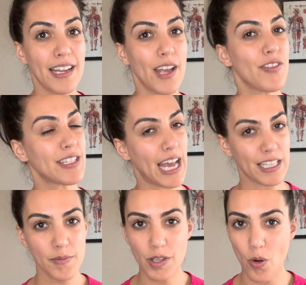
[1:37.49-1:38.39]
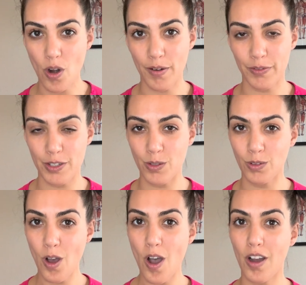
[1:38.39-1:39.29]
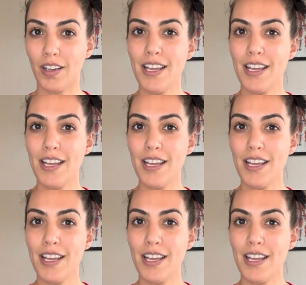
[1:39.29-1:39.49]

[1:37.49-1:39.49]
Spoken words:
if this hasn't been going on for too long,